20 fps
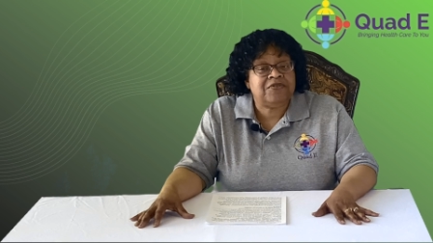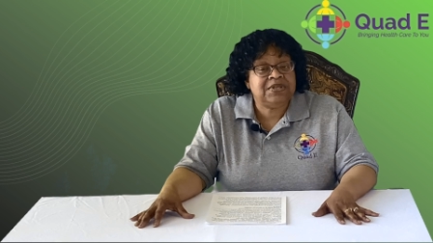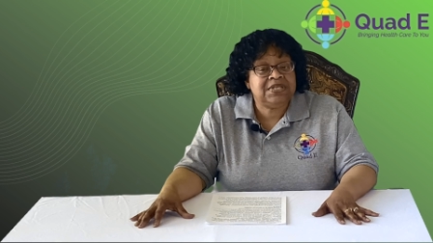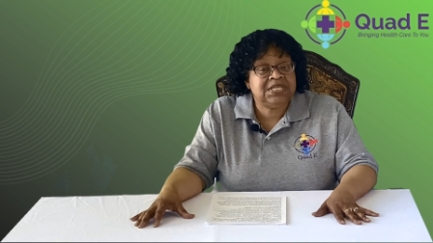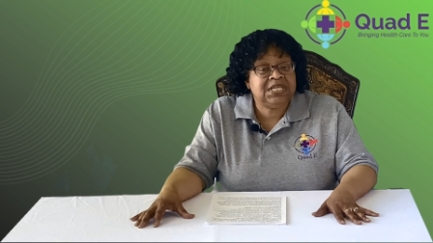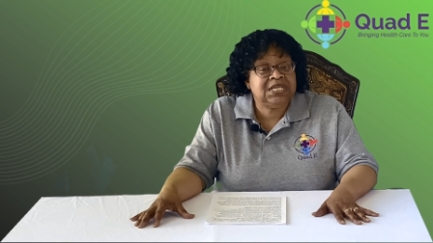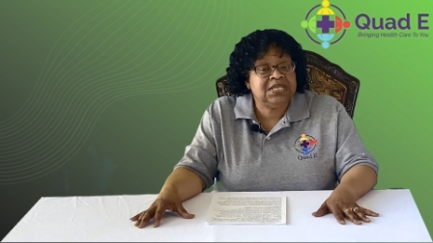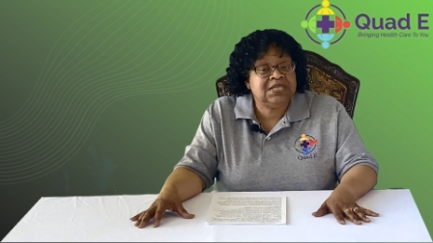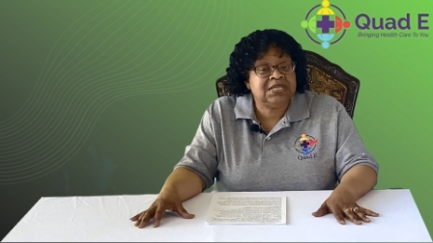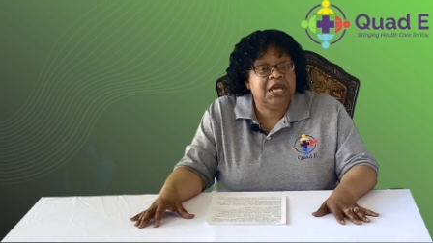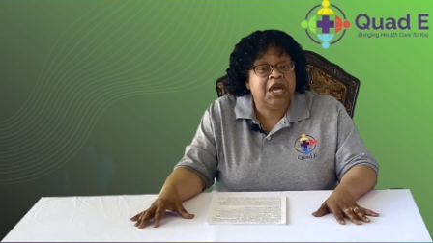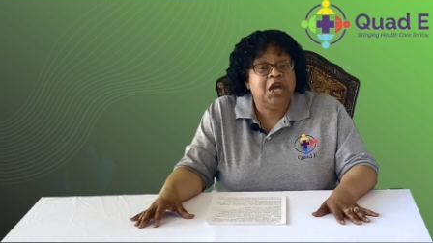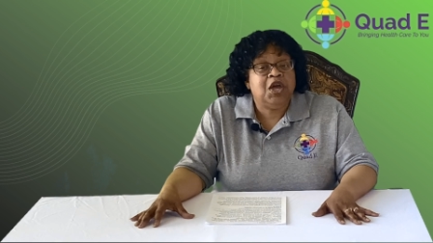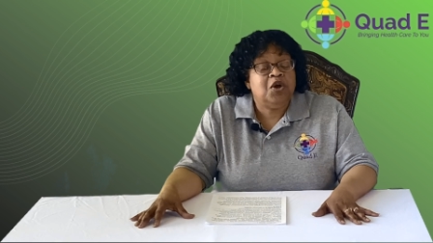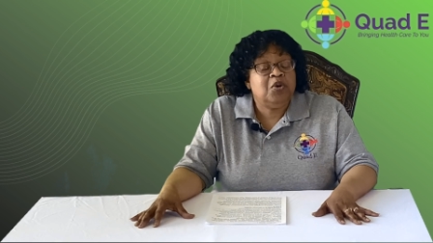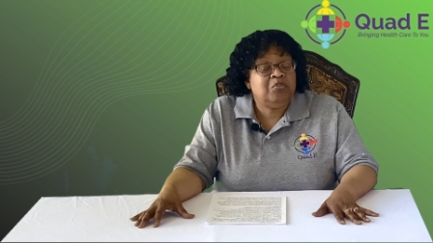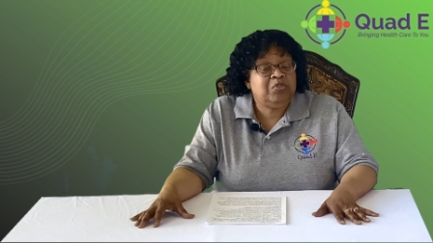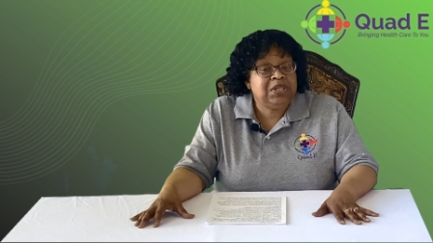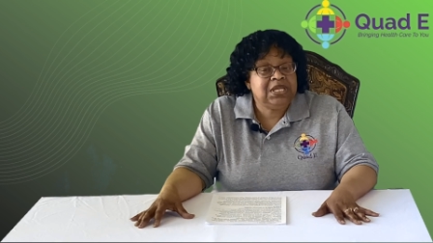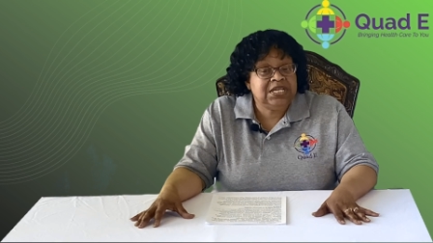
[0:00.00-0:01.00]
These are the
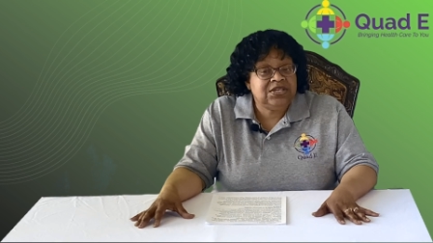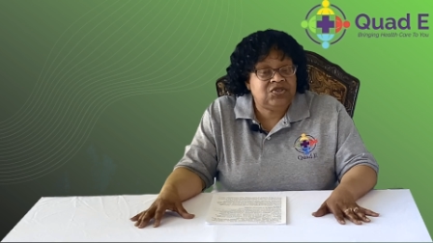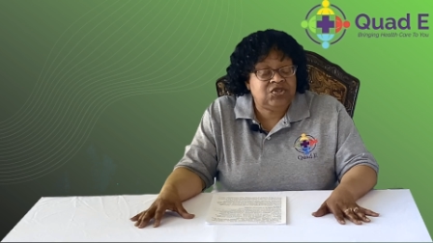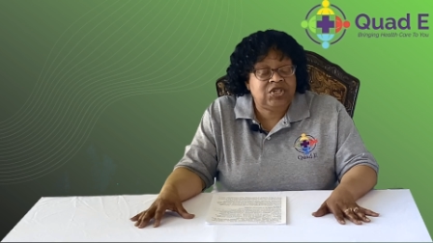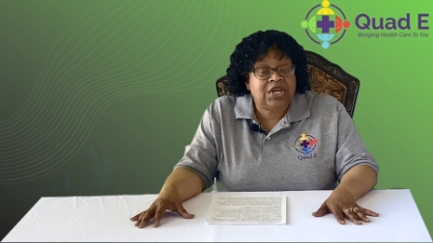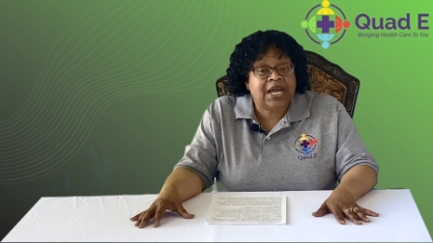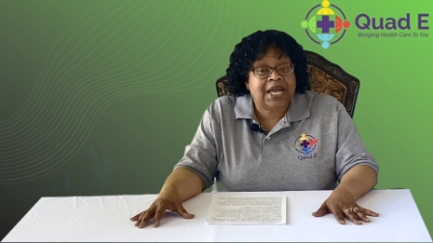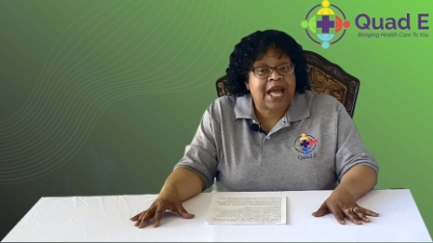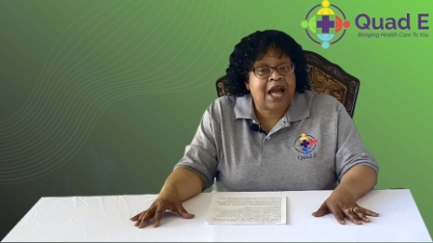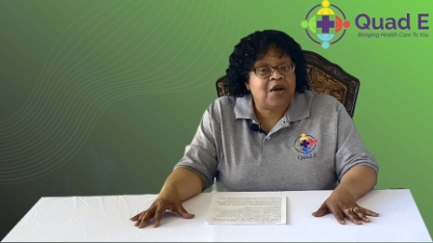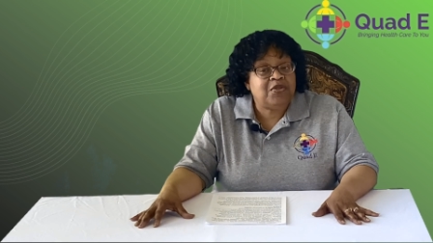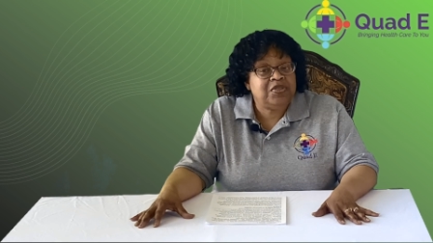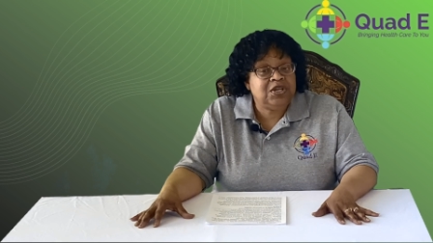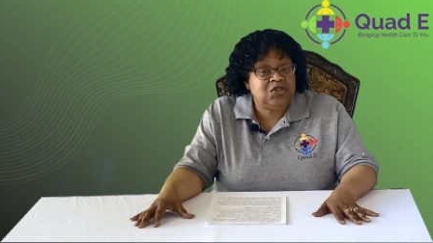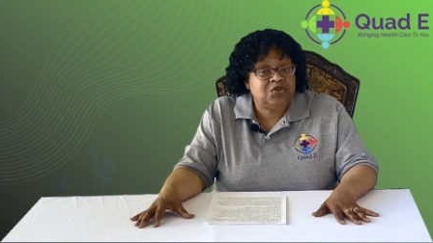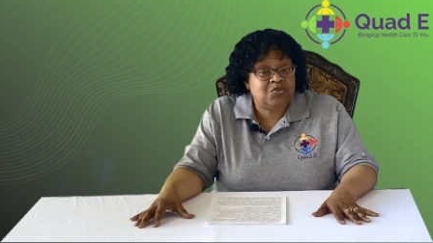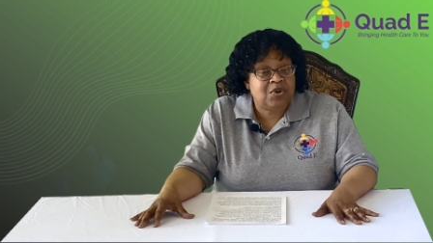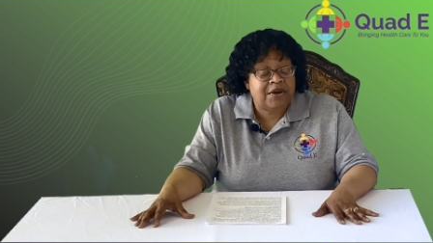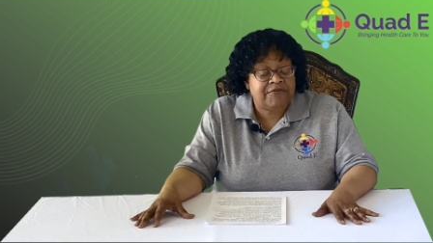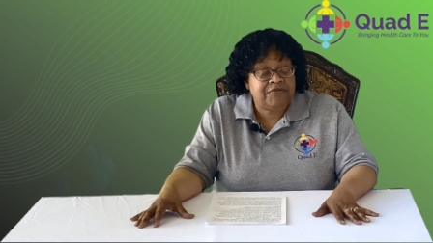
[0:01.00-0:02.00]
references.
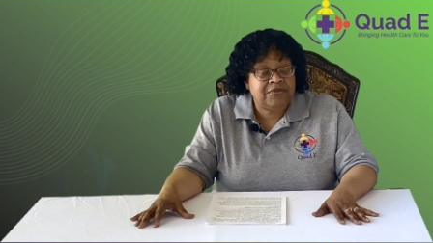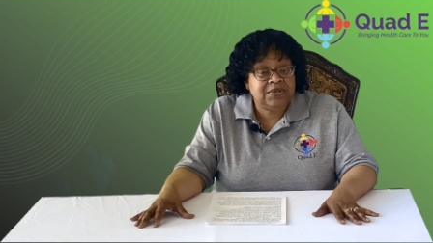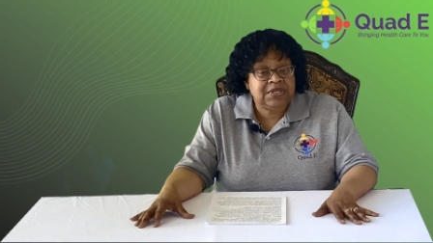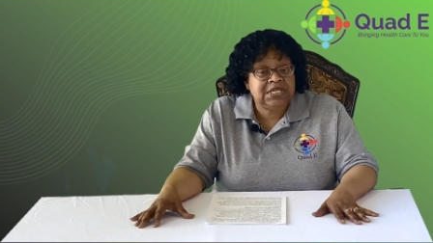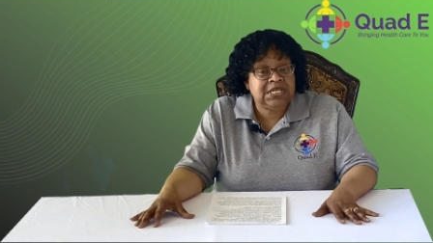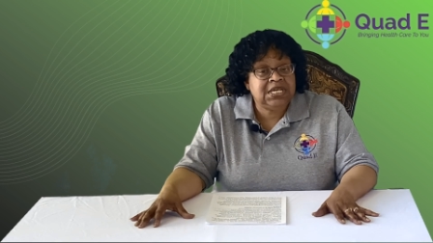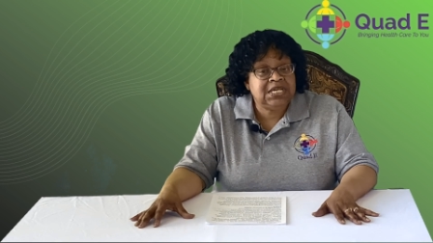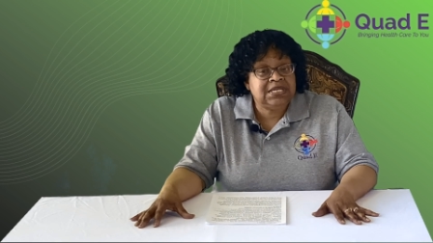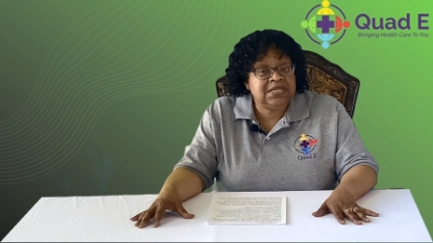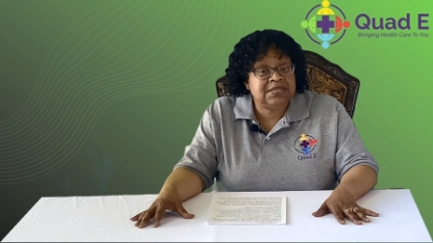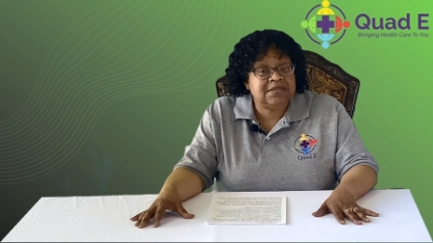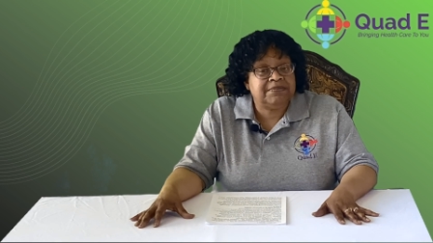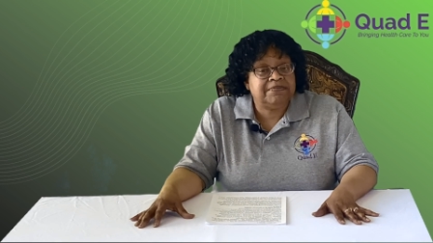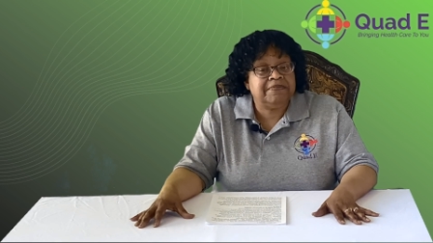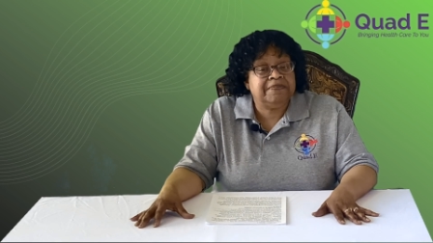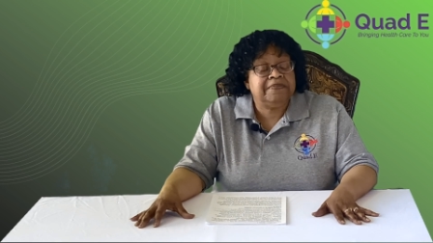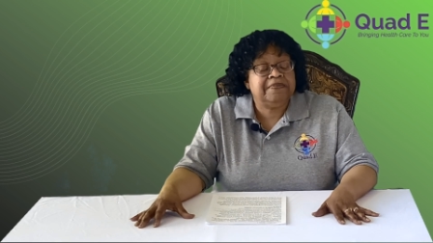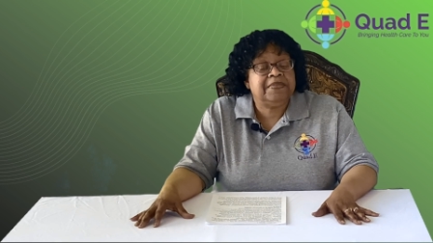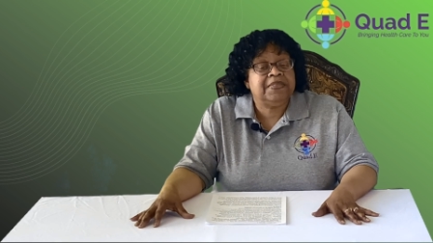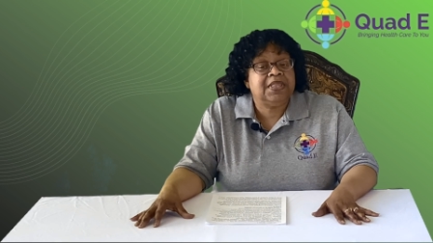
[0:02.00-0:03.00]
Please check out these
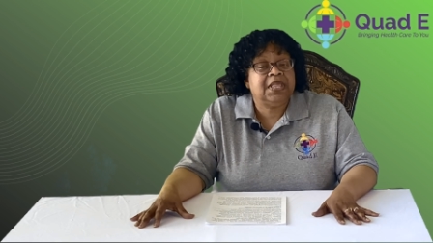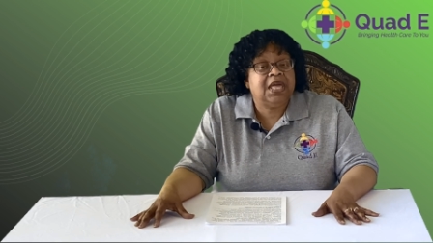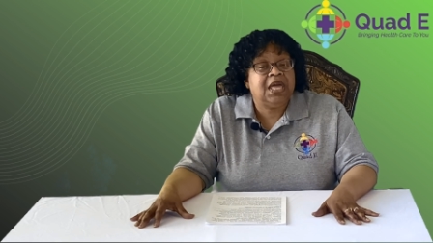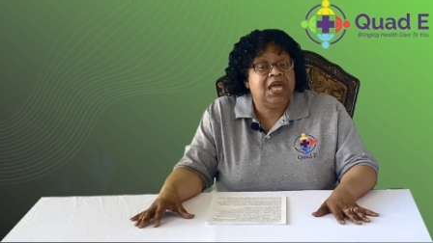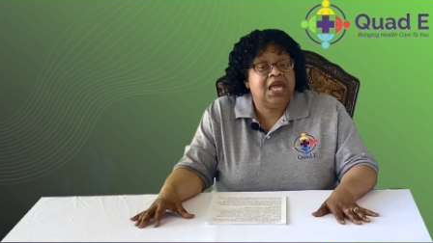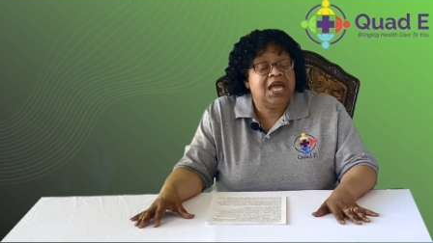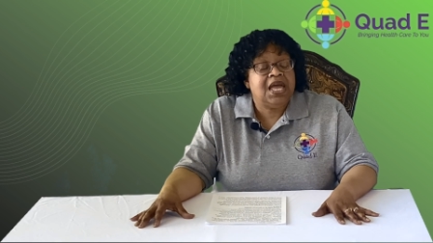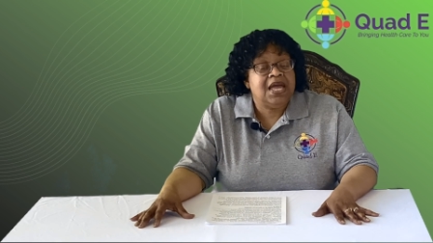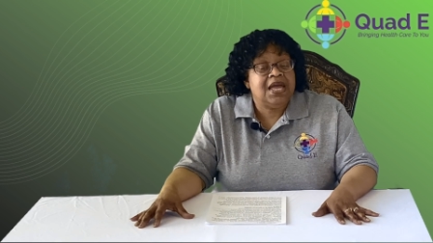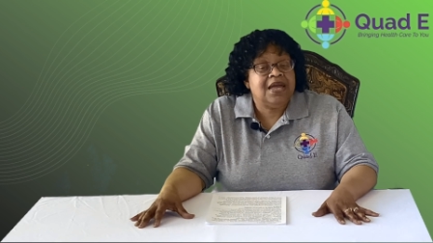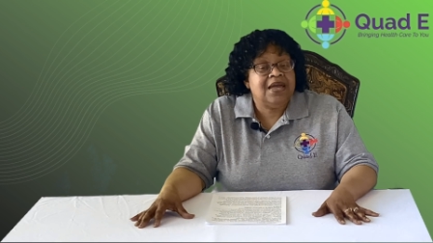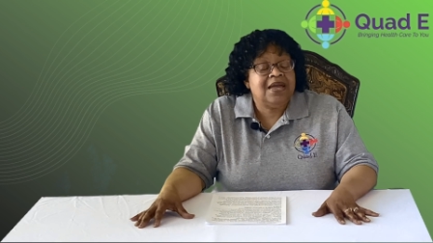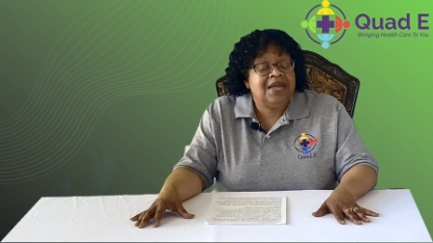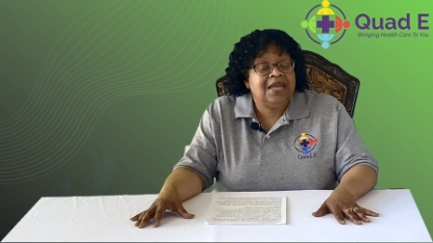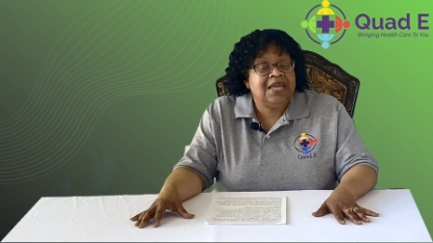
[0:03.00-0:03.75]
references.